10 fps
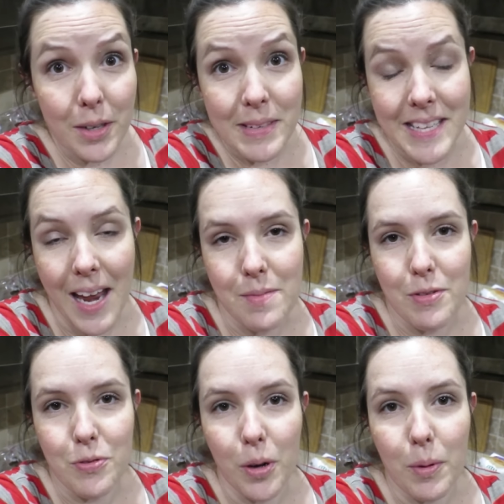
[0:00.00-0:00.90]
Jeremy's had
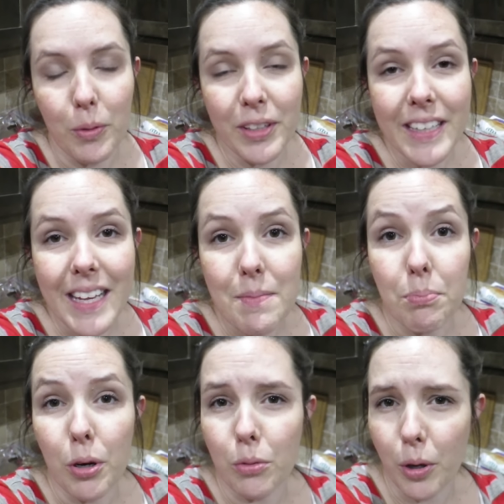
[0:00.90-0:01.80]
it before, but we're gonna eat
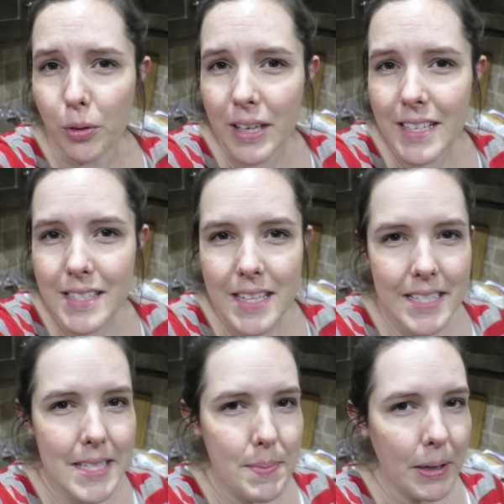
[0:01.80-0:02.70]
pierogies.
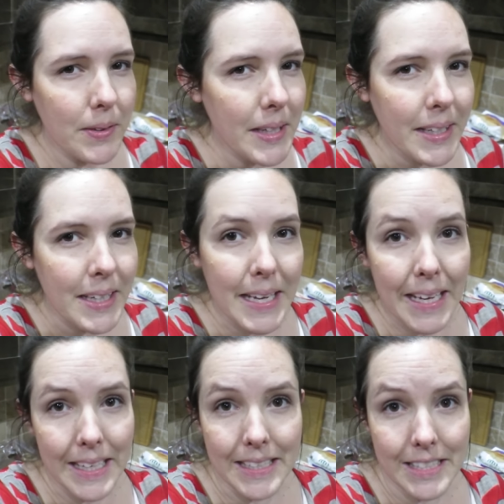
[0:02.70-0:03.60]
This is apparently a
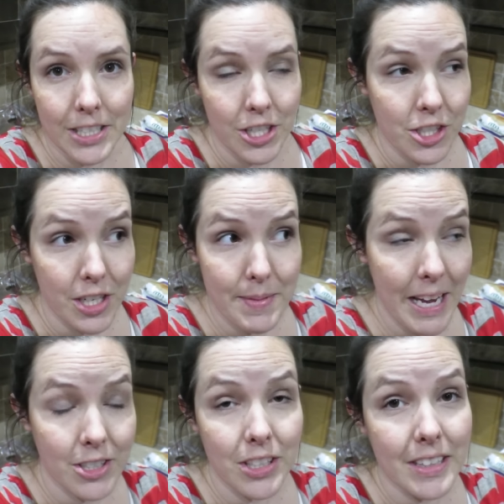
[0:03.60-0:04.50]
Canadian dish, and
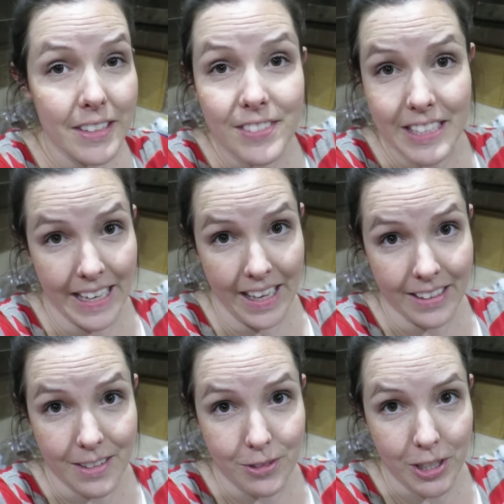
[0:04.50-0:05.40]
Jeremy actually lived in
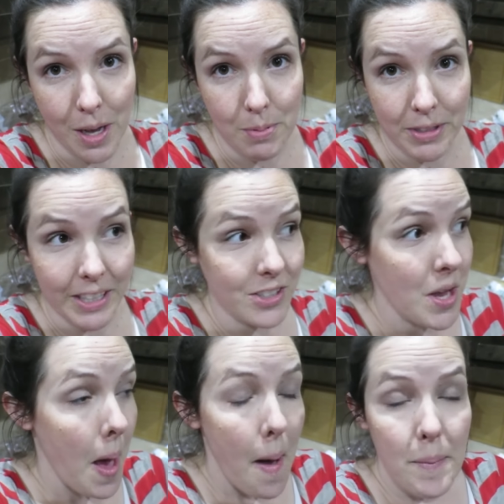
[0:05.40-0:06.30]
Canada for a couple
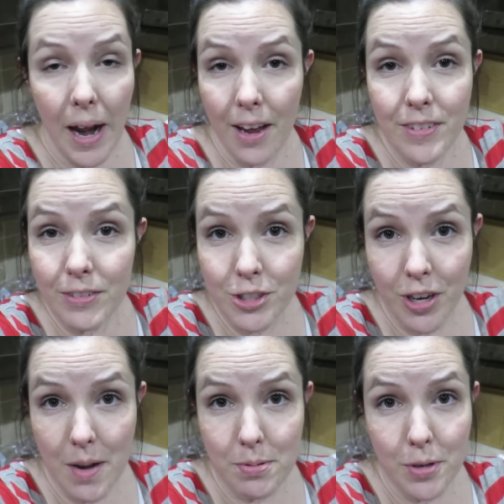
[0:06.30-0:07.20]
years, but I've never
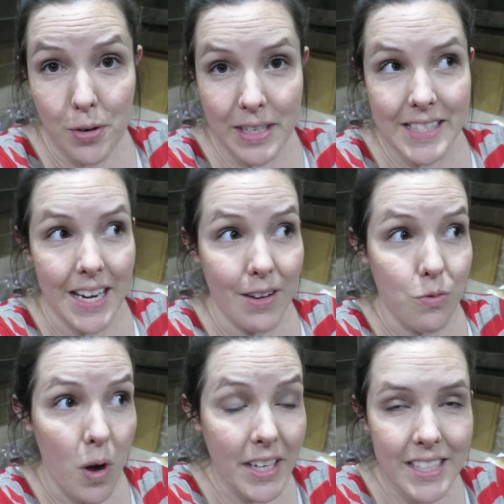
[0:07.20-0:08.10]
tried pierogies, and
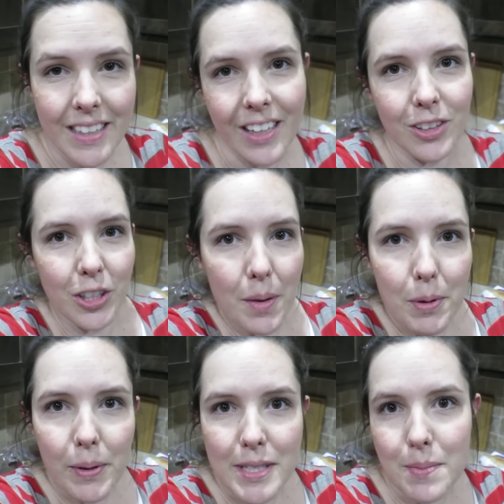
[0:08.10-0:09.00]
I've wanted to like look
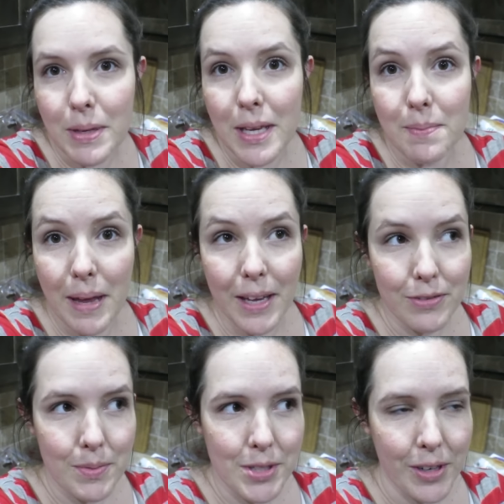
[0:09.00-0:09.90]
up a recipe and make
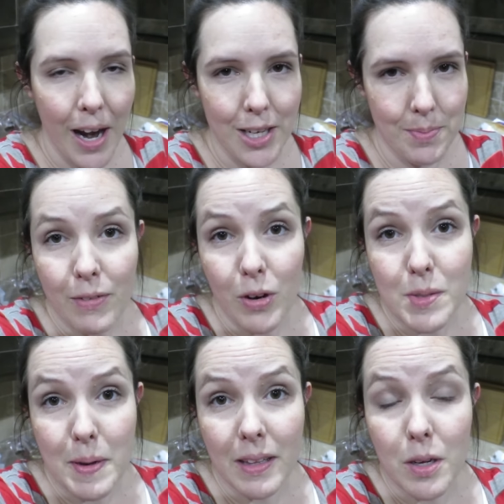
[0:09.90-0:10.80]
it from scratch, but I've
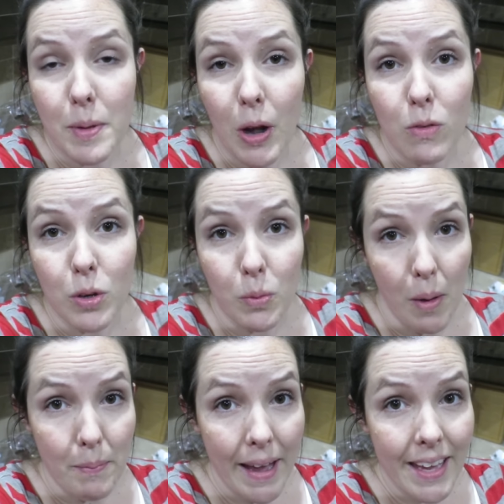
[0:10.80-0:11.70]
always been a little bit
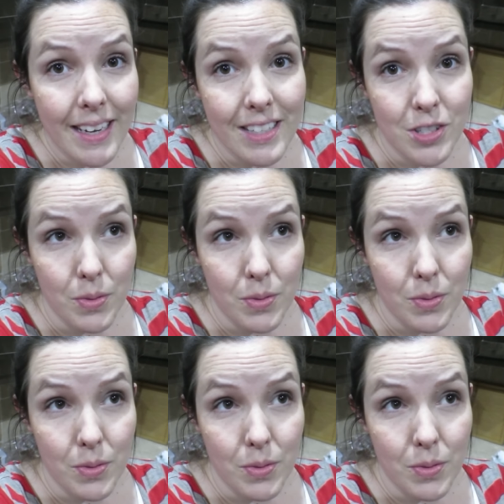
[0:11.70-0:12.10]
overwhelmed by it.